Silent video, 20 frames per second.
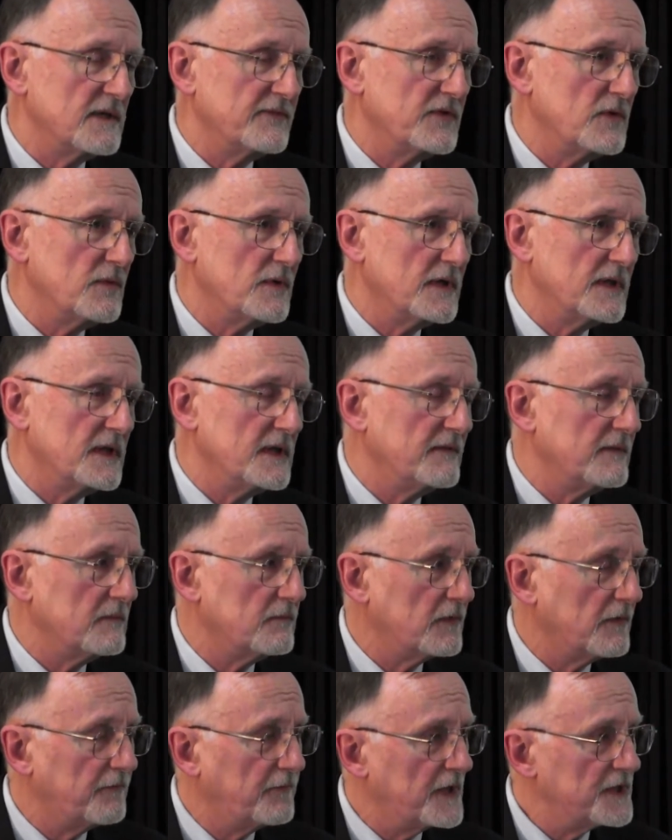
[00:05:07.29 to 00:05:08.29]
If you were in the
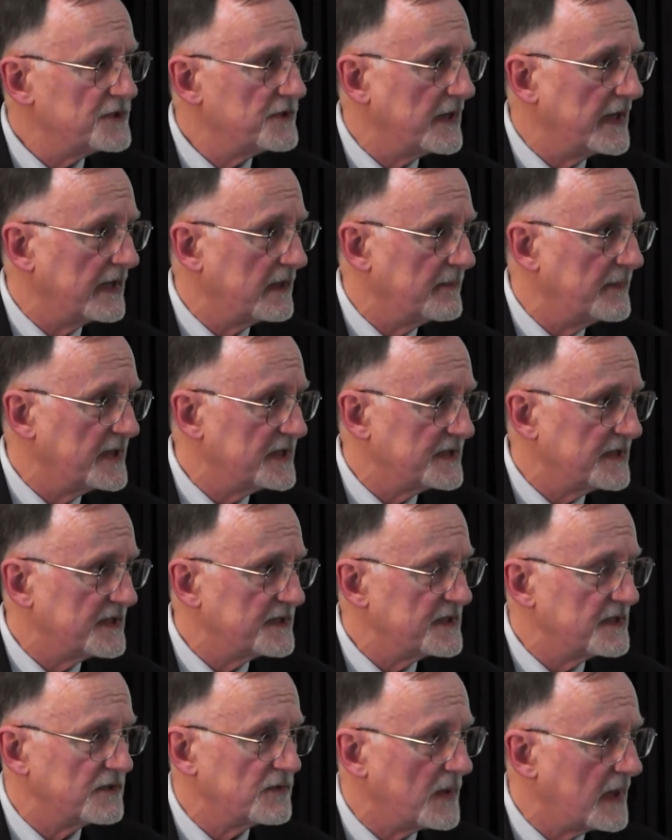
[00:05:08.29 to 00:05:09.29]
refrigerator
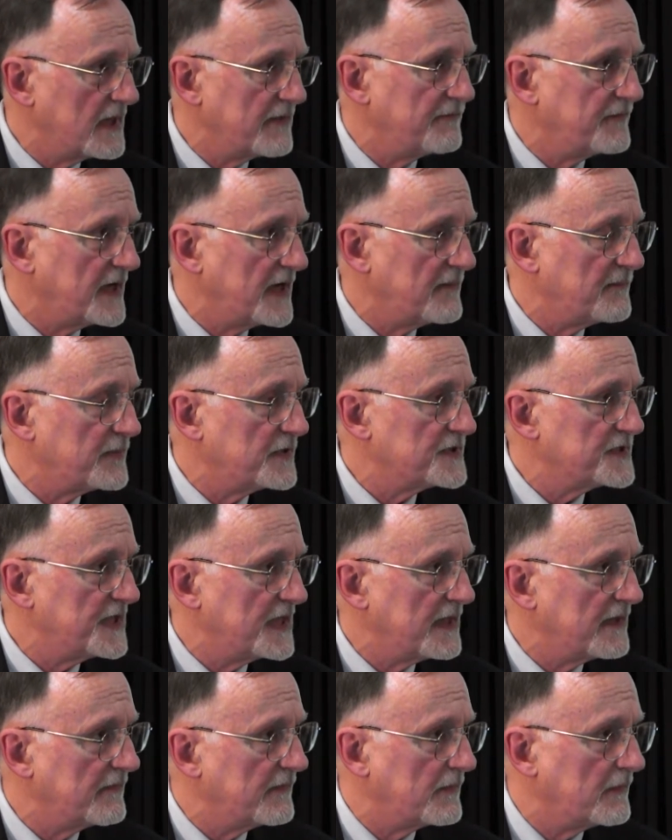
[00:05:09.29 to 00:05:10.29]
business and
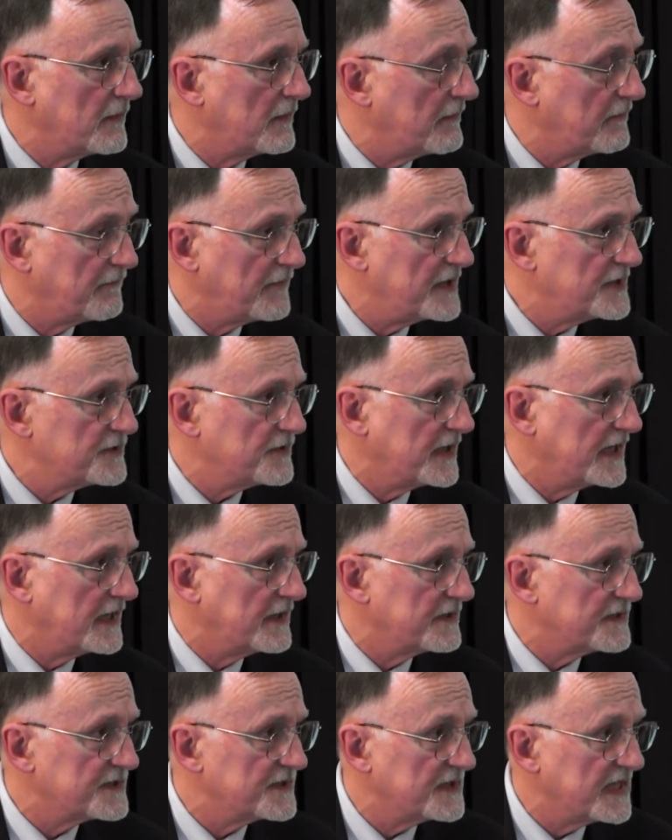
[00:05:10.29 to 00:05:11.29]
25% of the
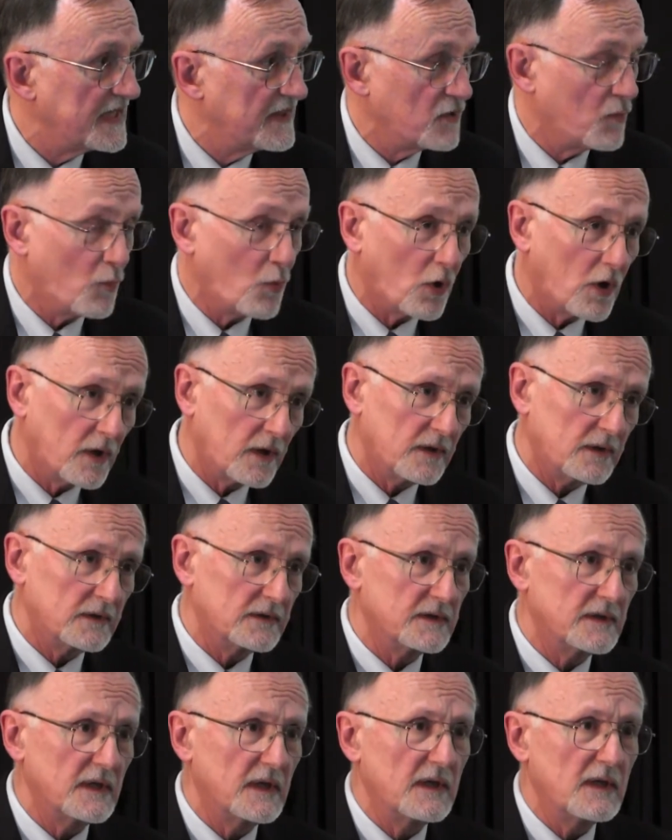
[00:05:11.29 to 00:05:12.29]
refrigerators in the
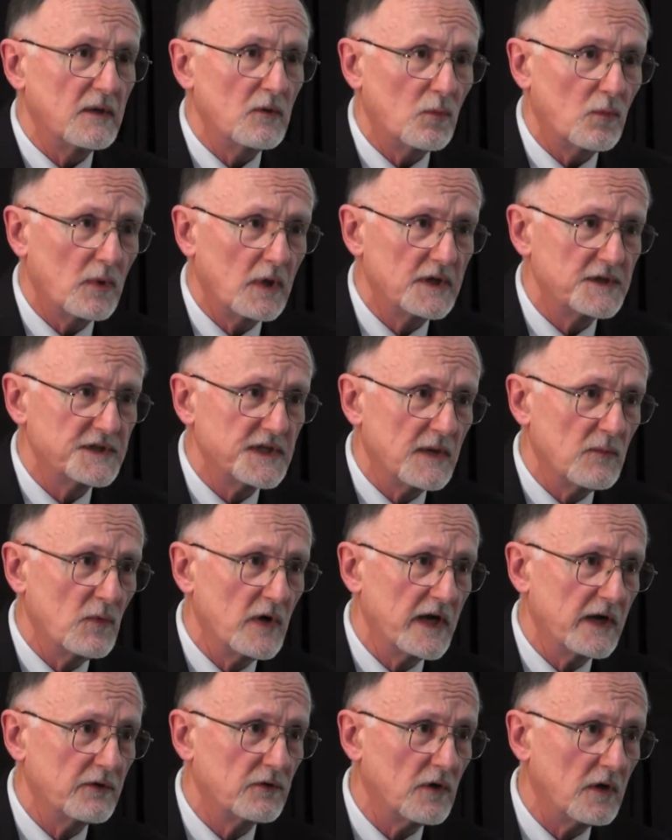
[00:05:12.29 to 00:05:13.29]
world were in some
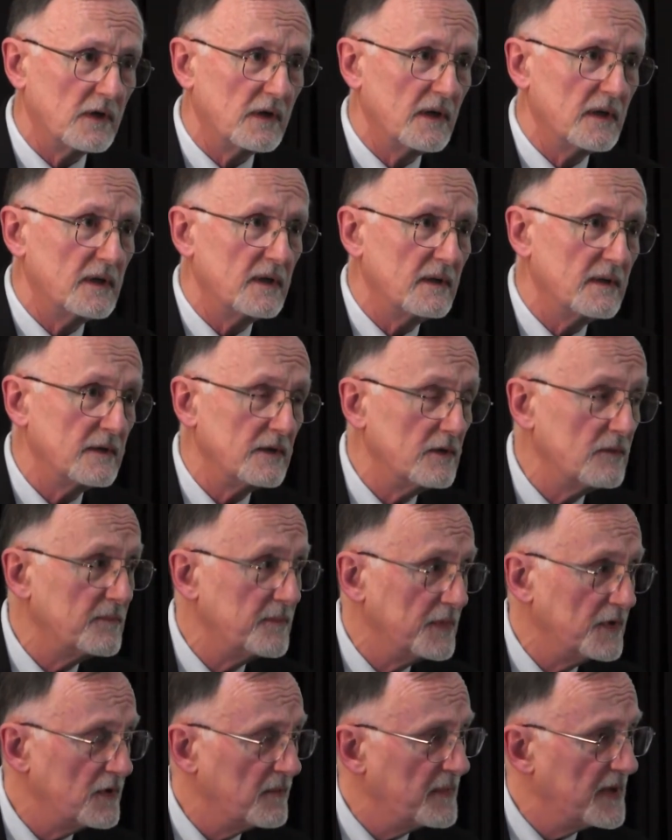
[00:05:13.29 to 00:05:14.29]
way crooked,
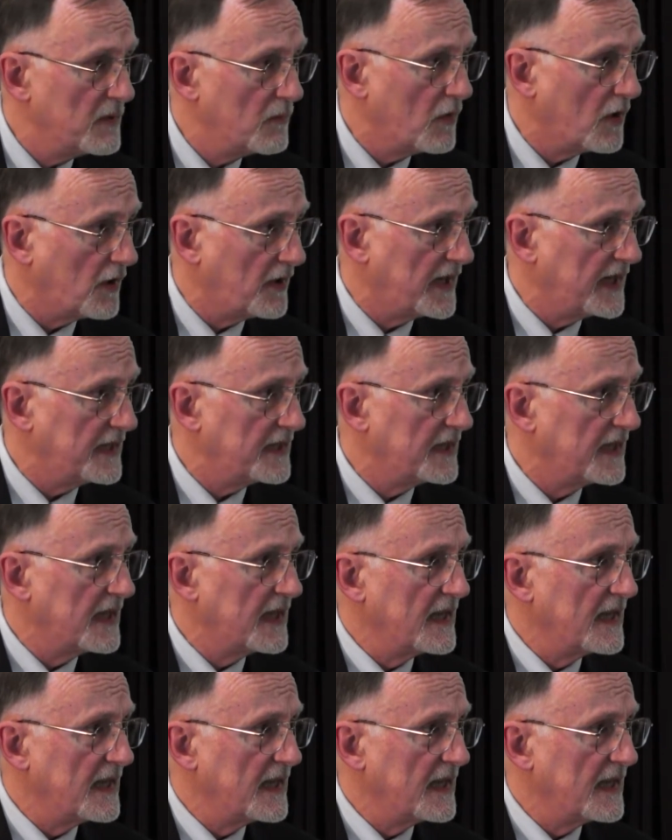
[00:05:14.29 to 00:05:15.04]
you'd be worried.